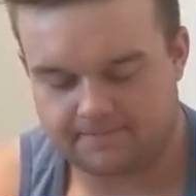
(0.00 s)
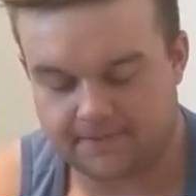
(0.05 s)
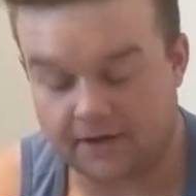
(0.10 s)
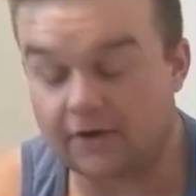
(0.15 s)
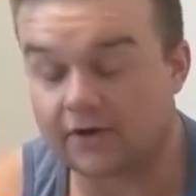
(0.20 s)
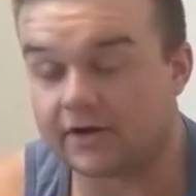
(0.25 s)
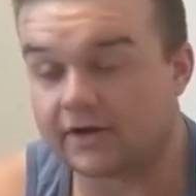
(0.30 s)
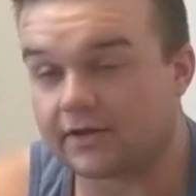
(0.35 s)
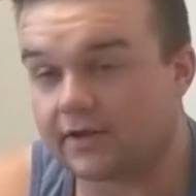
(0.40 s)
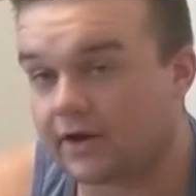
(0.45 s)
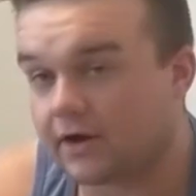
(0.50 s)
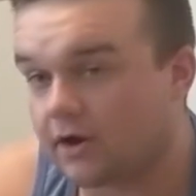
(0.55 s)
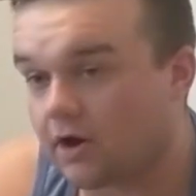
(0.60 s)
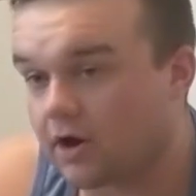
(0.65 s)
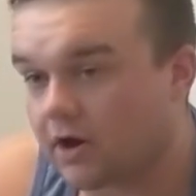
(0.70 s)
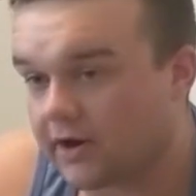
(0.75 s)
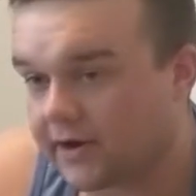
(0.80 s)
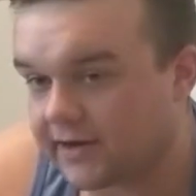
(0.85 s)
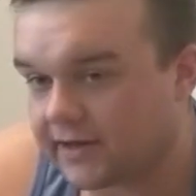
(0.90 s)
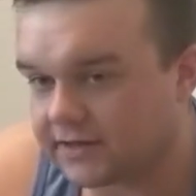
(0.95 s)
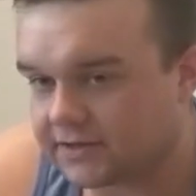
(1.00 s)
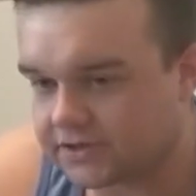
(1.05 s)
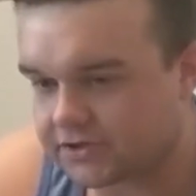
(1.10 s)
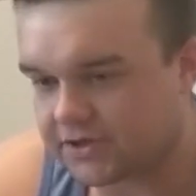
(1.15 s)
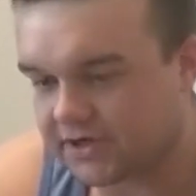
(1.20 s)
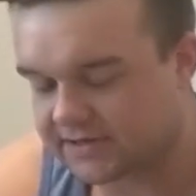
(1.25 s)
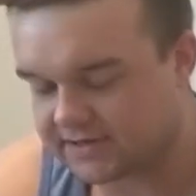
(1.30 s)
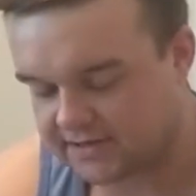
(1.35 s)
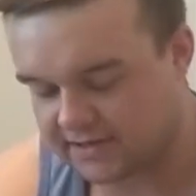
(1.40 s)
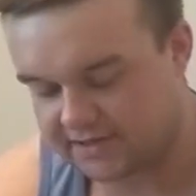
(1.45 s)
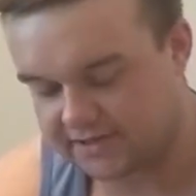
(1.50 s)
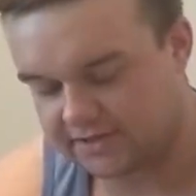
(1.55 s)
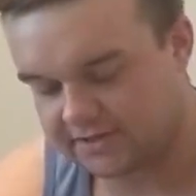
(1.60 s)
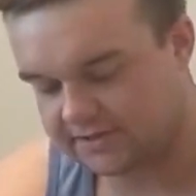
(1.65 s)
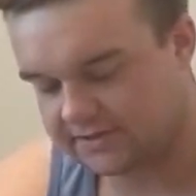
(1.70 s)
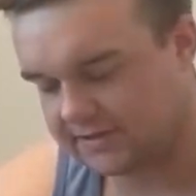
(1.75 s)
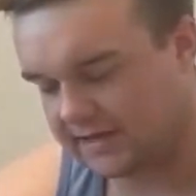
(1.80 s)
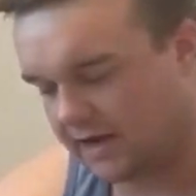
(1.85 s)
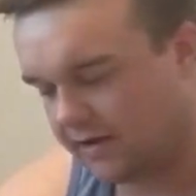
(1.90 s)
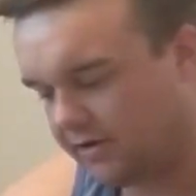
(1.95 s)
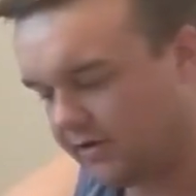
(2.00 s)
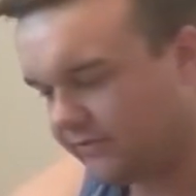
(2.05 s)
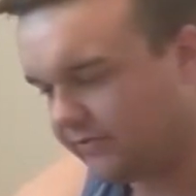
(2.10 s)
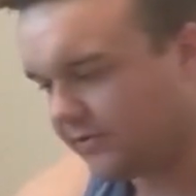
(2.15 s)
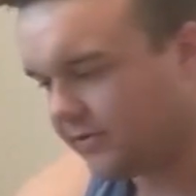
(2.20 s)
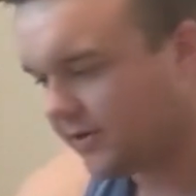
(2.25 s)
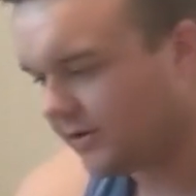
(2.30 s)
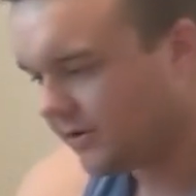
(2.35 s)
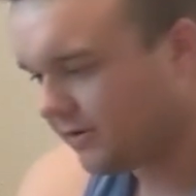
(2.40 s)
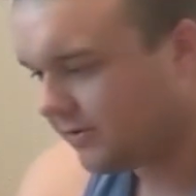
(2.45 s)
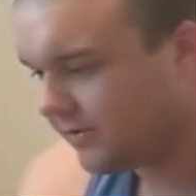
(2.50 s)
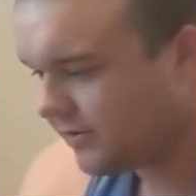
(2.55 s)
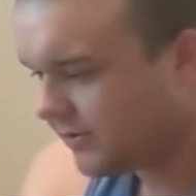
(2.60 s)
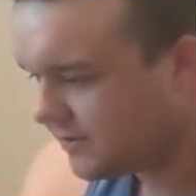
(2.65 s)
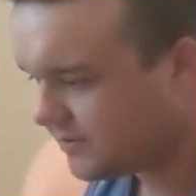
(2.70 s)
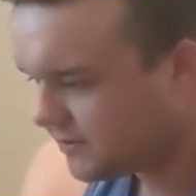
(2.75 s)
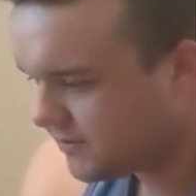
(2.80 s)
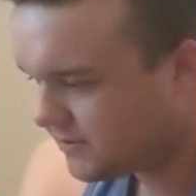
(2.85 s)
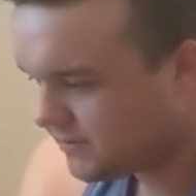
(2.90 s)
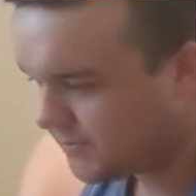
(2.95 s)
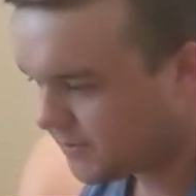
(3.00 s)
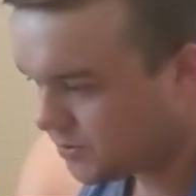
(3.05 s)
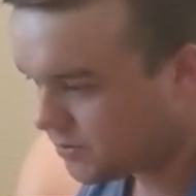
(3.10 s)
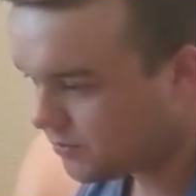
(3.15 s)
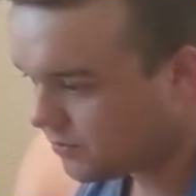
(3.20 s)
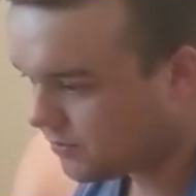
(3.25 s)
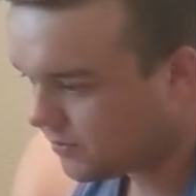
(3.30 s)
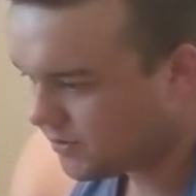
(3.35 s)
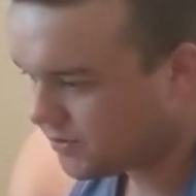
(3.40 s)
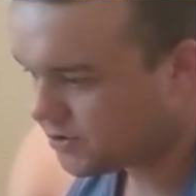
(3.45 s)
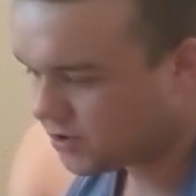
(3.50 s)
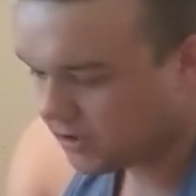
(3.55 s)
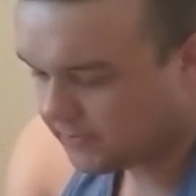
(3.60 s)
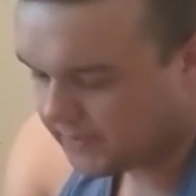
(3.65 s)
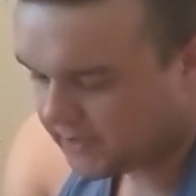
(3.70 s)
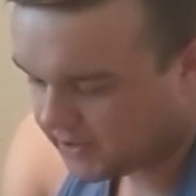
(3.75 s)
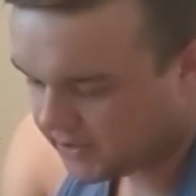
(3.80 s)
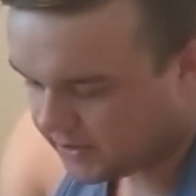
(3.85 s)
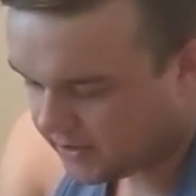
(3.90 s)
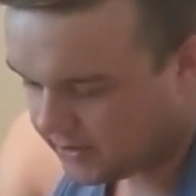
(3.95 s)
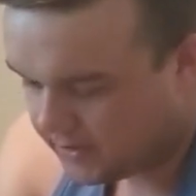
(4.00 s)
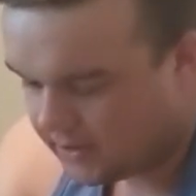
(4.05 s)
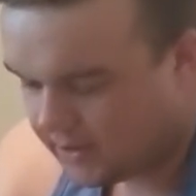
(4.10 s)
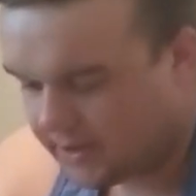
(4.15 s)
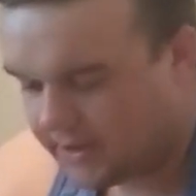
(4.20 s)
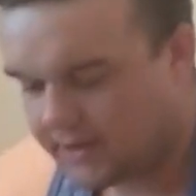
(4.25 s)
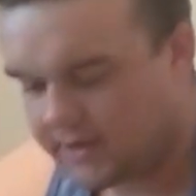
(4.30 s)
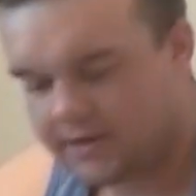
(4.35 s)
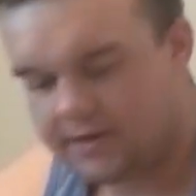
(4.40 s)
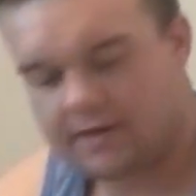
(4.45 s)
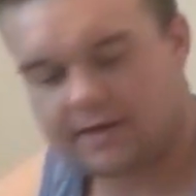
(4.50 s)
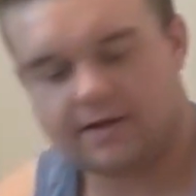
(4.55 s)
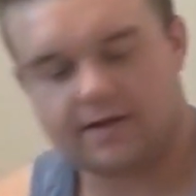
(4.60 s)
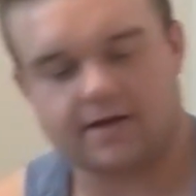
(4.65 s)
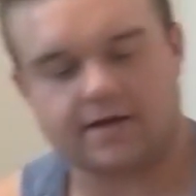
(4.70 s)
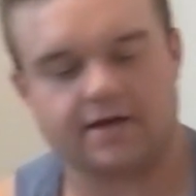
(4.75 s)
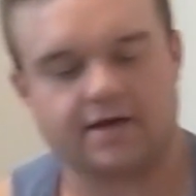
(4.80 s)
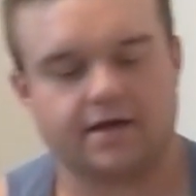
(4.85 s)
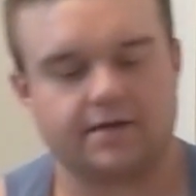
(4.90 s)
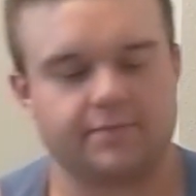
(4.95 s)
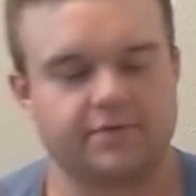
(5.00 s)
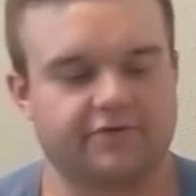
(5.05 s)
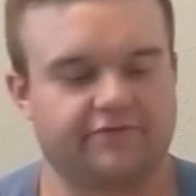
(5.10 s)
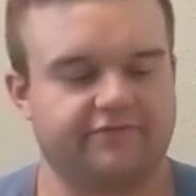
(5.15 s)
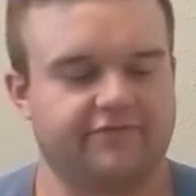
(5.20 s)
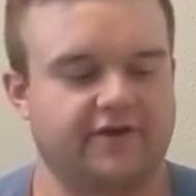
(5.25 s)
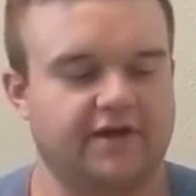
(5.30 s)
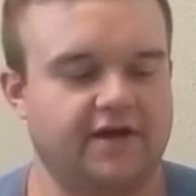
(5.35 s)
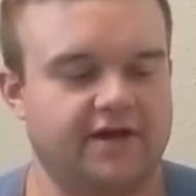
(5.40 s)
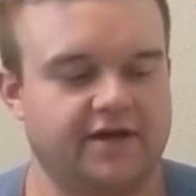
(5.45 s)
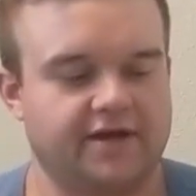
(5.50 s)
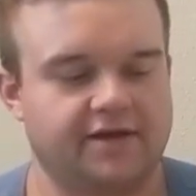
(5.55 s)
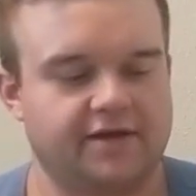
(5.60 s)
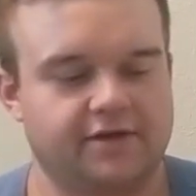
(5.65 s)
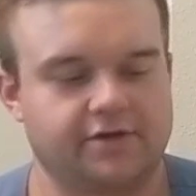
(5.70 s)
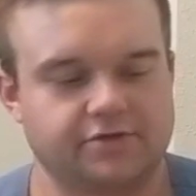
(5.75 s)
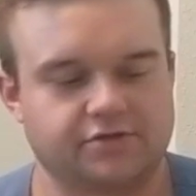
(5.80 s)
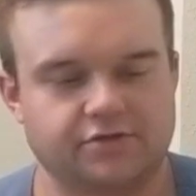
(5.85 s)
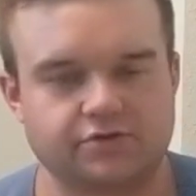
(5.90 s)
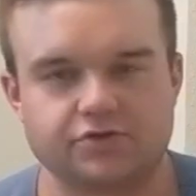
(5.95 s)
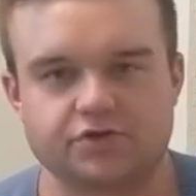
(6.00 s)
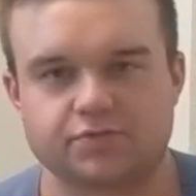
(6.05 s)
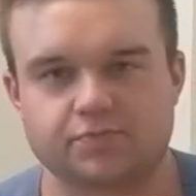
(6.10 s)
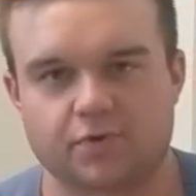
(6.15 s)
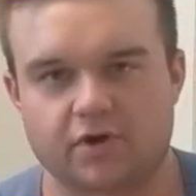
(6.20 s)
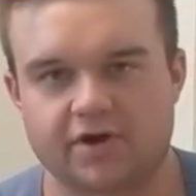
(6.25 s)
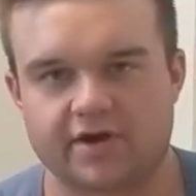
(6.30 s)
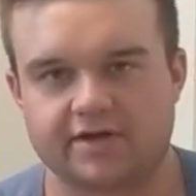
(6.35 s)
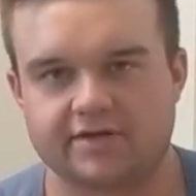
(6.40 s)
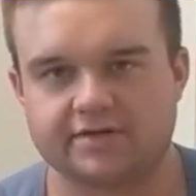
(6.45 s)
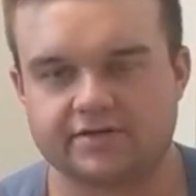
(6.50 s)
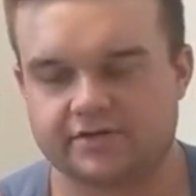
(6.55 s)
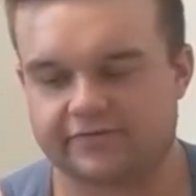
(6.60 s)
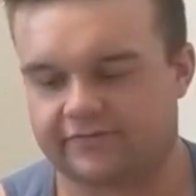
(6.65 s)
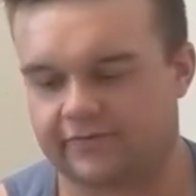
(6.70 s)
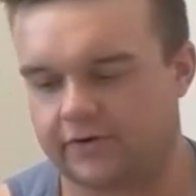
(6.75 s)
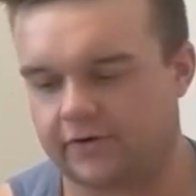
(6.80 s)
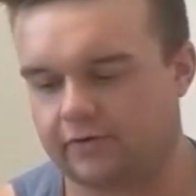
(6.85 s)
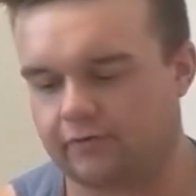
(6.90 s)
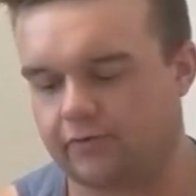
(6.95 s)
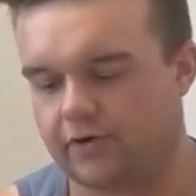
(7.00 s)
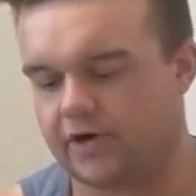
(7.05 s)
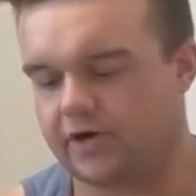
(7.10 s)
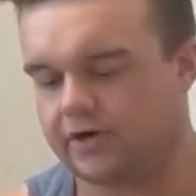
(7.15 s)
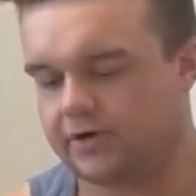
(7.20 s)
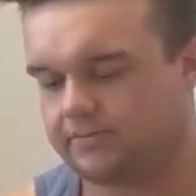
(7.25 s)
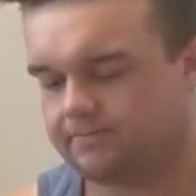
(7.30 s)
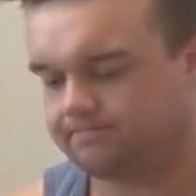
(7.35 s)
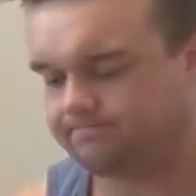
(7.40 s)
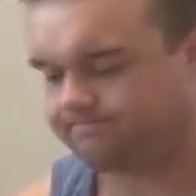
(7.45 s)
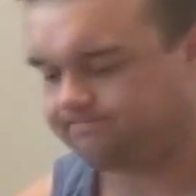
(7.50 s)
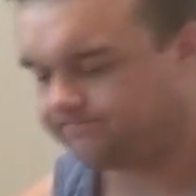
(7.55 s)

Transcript: there are English translations, however, there is the majority German in that. You'll find your 2 springs for your rear.